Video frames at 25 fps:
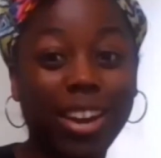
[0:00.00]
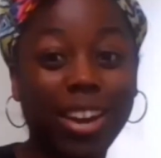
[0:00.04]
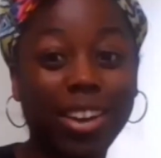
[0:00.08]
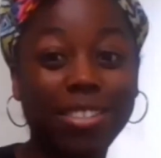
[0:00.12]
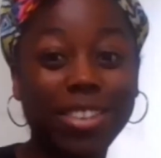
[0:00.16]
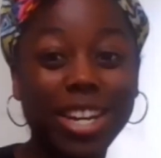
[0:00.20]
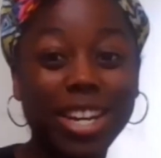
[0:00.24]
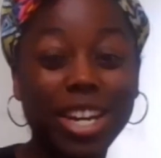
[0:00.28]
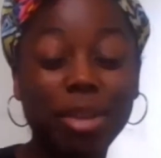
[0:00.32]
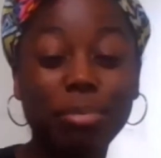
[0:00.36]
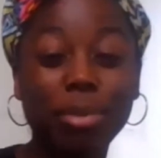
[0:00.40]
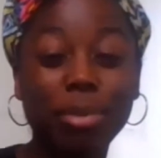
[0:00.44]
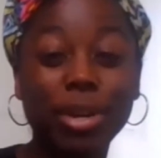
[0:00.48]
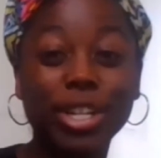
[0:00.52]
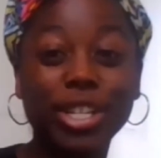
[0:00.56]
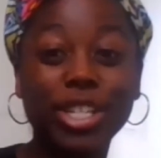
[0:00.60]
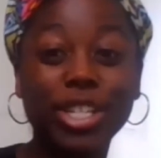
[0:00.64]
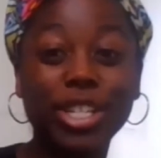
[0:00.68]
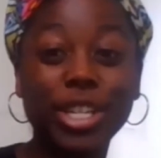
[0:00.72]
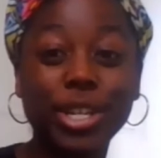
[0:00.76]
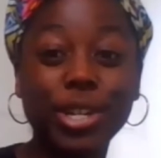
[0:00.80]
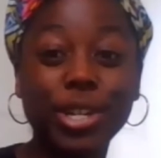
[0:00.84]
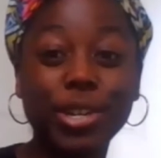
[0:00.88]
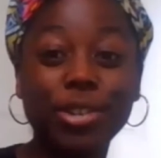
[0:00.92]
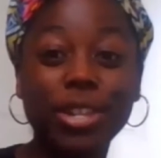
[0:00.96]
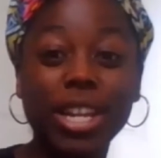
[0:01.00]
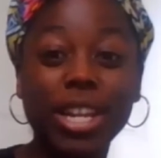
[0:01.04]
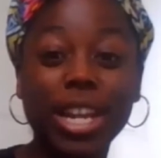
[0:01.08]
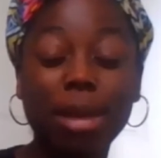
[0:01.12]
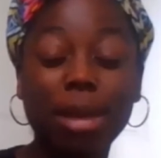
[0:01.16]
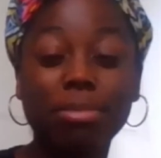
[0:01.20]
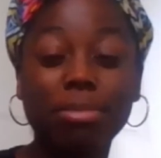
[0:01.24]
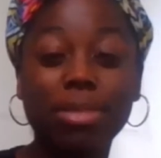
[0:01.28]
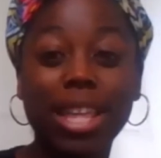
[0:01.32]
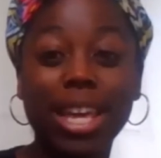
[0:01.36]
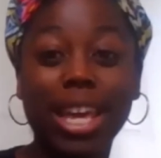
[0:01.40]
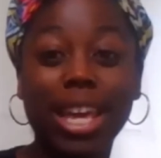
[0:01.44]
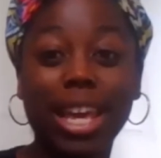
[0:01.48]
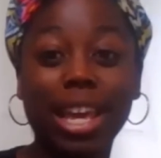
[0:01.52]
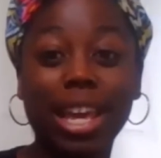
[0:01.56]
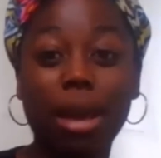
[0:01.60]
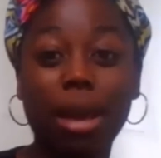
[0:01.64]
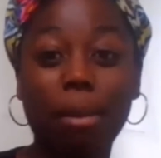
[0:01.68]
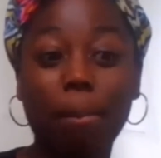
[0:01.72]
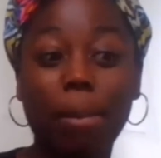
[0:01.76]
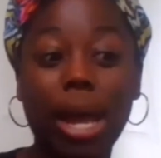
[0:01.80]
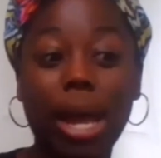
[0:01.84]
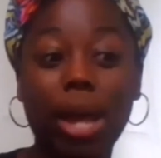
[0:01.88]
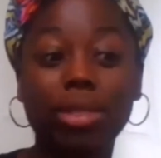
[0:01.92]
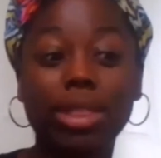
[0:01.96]
All right, number 2 that I'm thinking
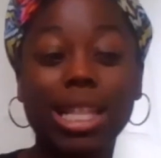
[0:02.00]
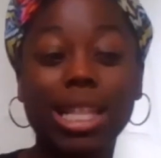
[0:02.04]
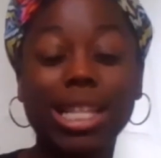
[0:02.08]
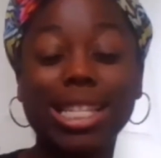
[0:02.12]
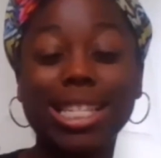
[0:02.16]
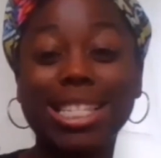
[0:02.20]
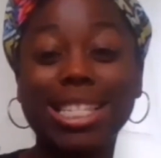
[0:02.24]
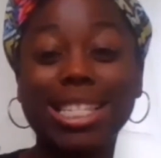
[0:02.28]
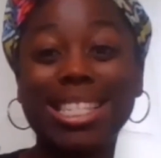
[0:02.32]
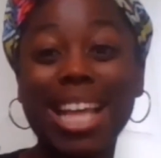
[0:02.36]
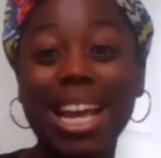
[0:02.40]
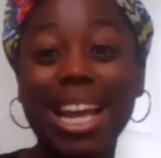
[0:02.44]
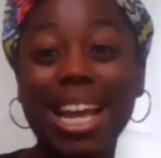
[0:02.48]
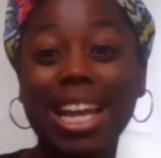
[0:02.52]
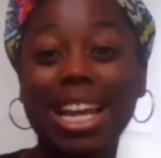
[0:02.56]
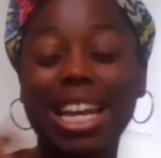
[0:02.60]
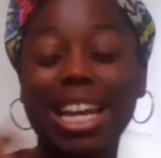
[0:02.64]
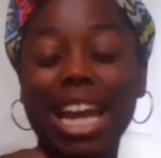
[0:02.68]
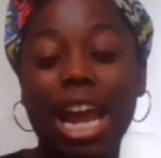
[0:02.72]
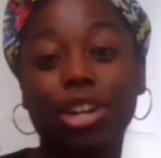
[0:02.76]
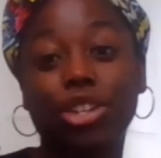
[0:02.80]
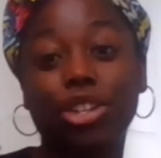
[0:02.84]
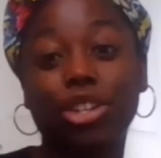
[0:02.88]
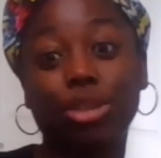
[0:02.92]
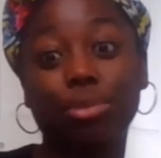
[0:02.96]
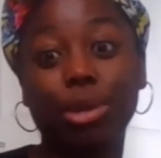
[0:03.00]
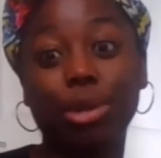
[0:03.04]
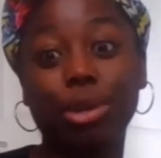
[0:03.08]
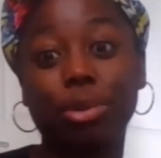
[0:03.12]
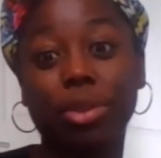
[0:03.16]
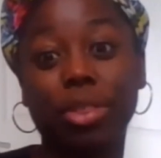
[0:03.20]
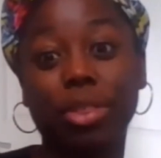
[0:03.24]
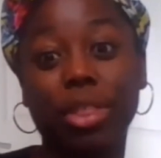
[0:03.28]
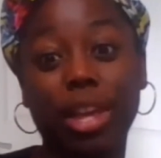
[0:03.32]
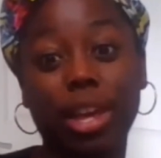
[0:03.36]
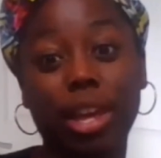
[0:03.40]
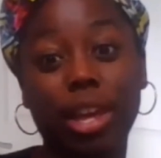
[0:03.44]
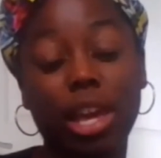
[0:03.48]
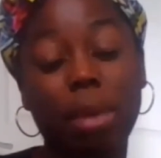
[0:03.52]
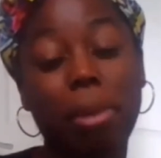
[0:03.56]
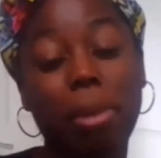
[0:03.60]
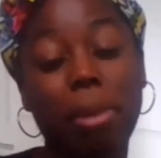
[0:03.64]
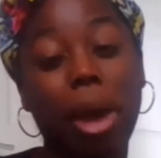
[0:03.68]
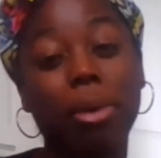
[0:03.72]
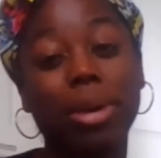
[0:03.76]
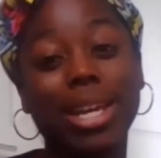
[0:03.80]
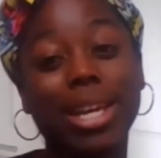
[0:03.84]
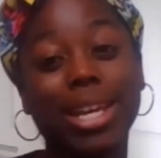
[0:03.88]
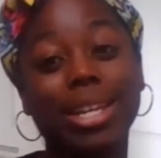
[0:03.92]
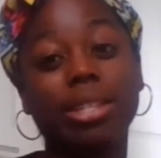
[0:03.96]
about, the second attribute we're thinking
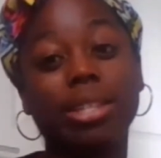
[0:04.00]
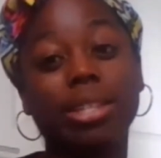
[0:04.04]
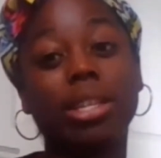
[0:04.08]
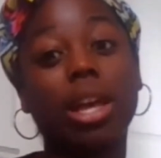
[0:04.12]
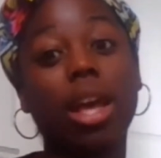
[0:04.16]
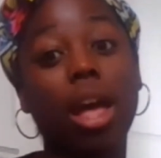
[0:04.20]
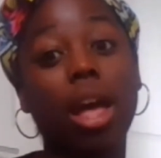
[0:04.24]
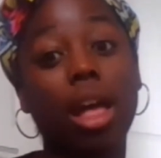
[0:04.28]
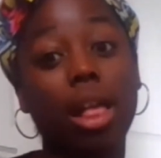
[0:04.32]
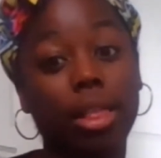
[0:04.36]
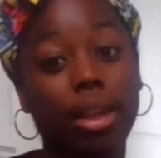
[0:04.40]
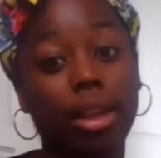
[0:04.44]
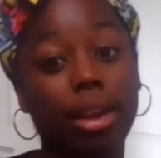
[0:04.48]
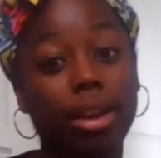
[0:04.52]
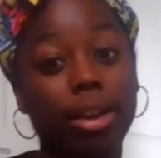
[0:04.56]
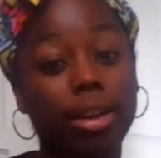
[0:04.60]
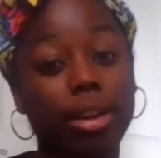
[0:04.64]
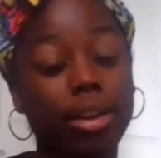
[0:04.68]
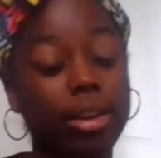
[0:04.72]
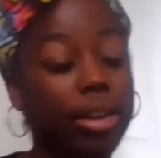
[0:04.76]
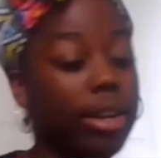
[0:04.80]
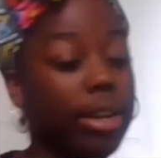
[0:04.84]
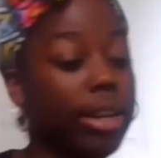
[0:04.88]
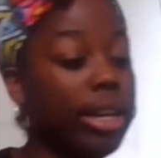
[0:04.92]
about is color.